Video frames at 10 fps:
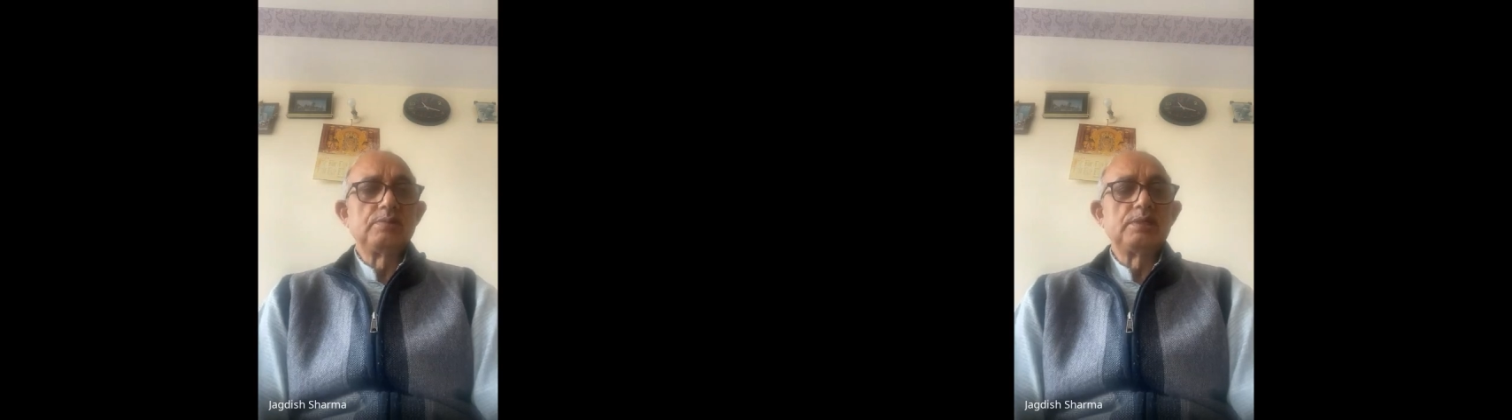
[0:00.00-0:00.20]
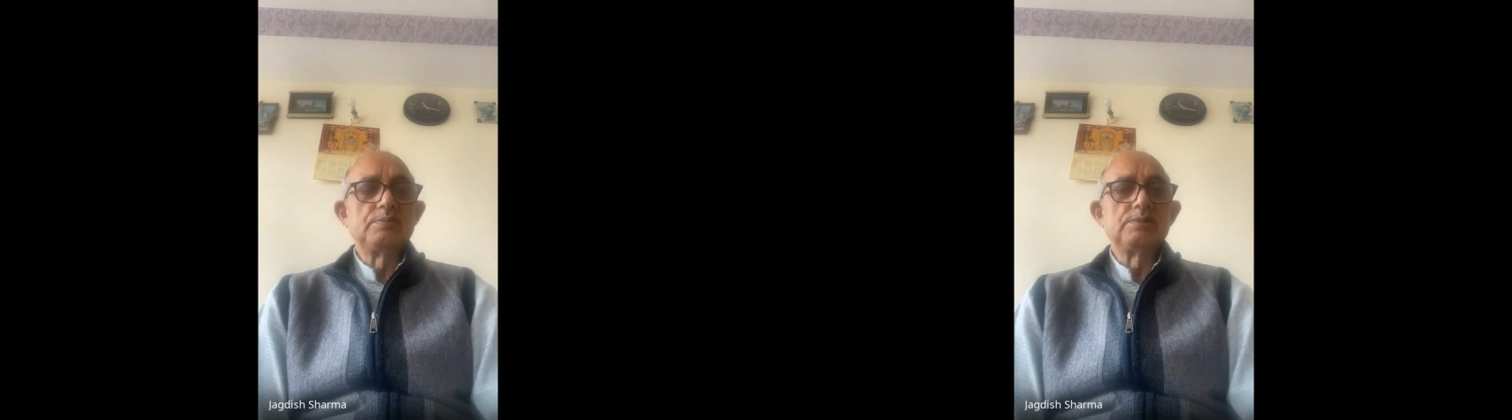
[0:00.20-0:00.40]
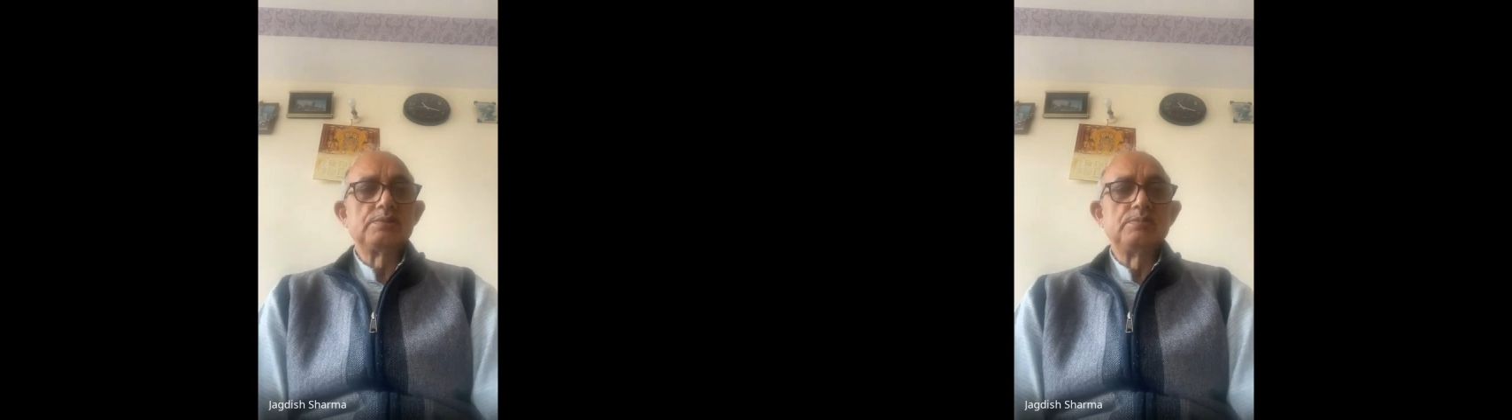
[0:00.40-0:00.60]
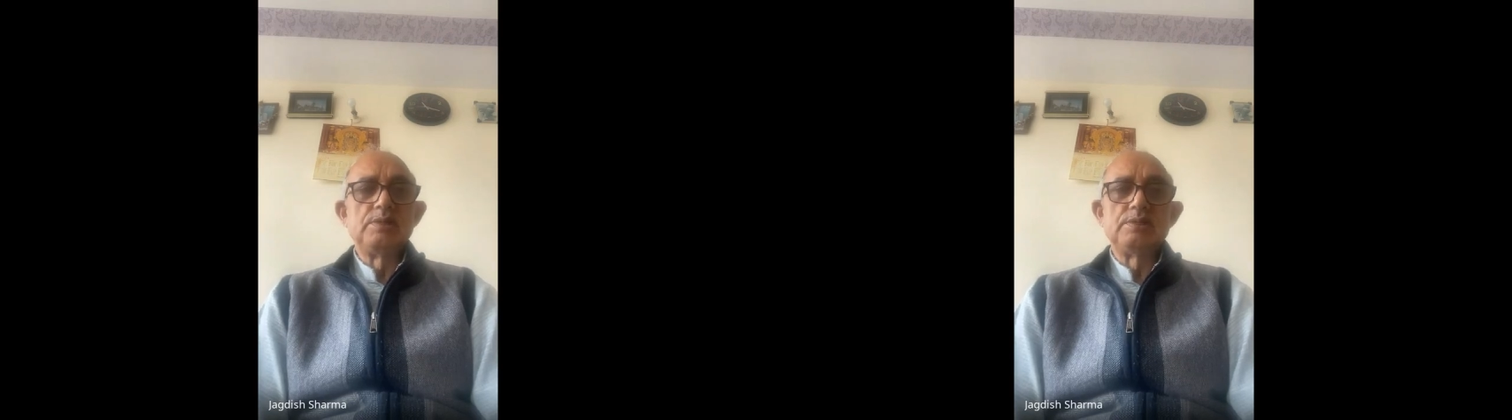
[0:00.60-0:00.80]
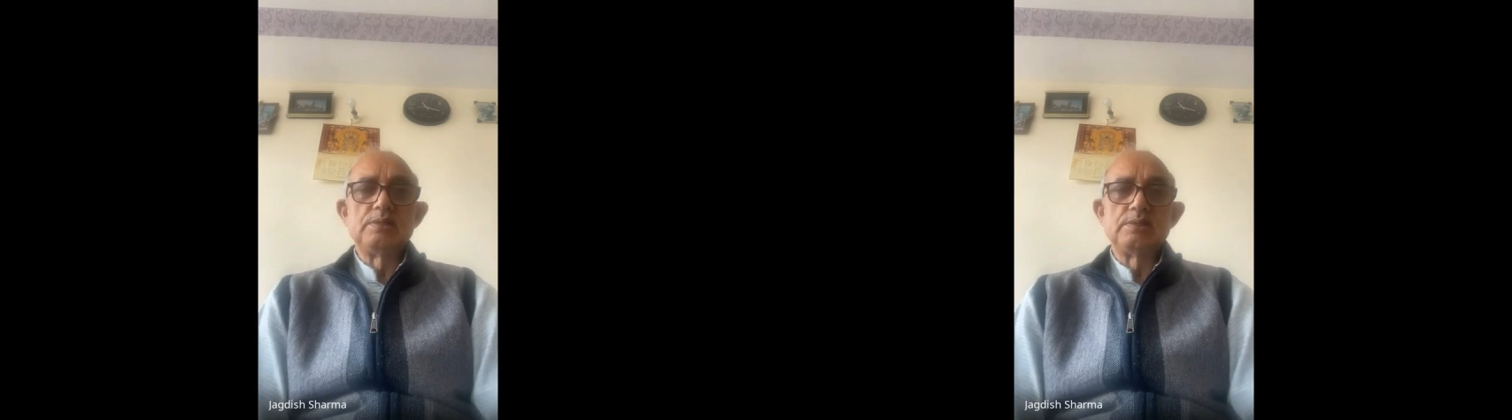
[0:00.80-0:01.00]
That means
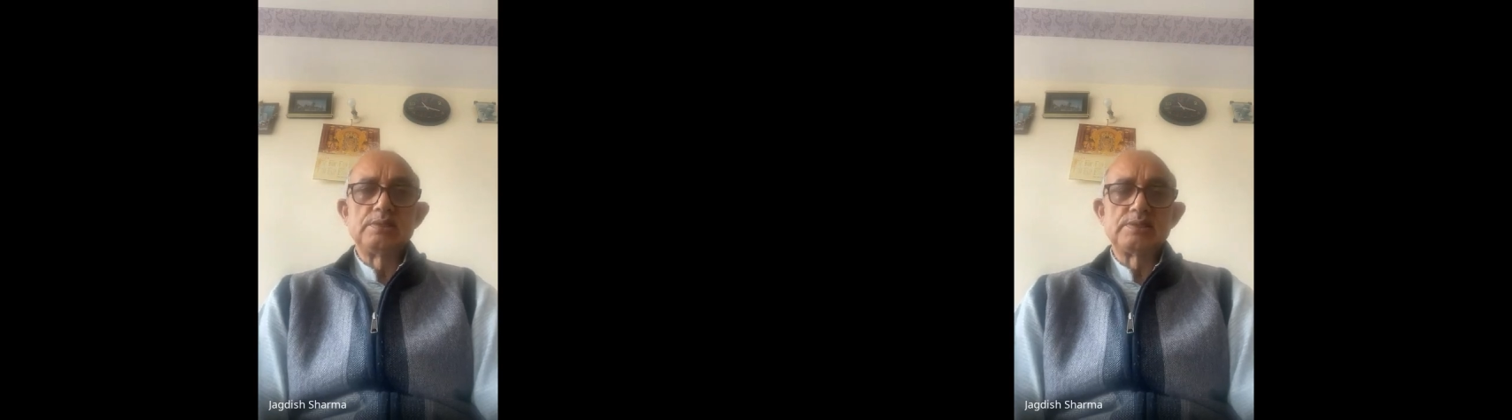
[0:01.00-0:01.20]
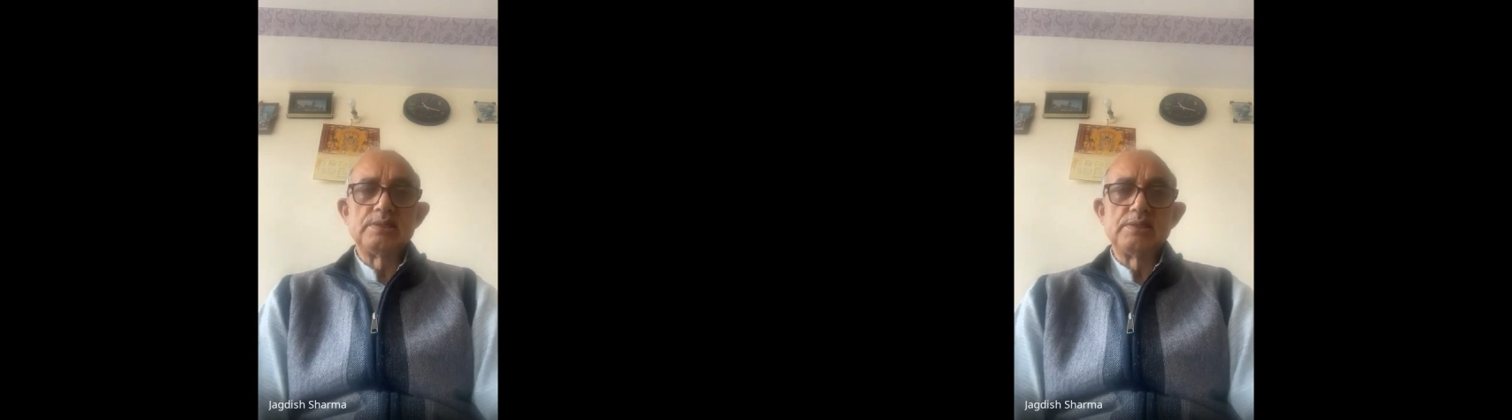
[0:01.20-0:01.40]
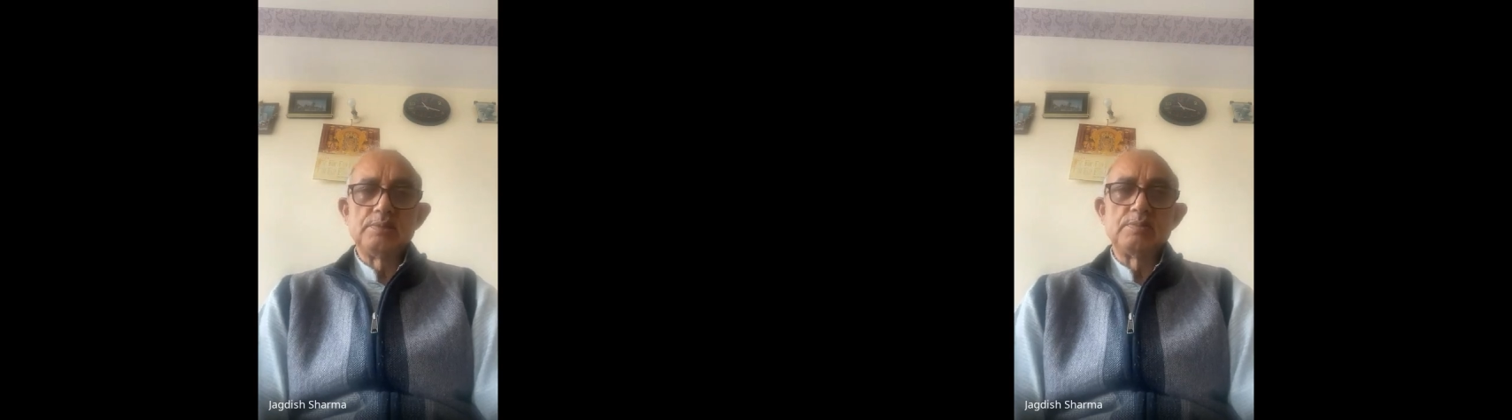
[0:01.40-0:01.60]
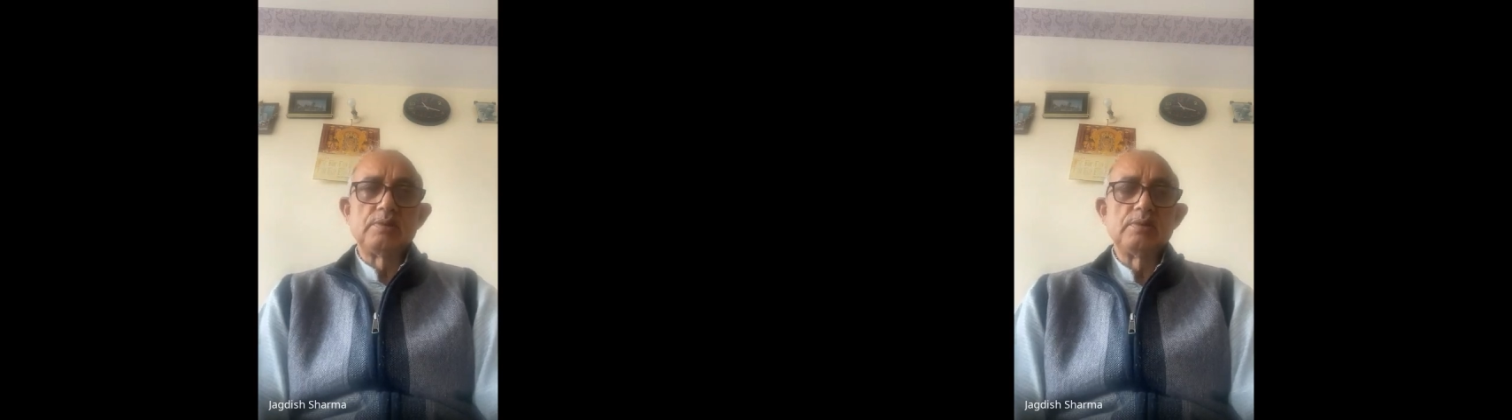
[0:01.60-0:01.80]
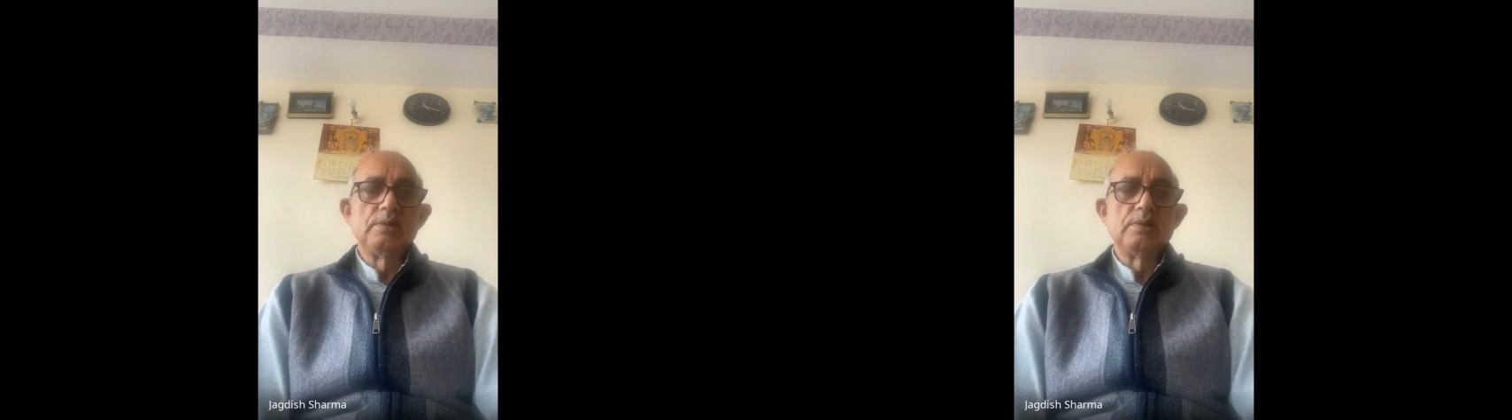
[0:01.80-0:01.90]
made understandable.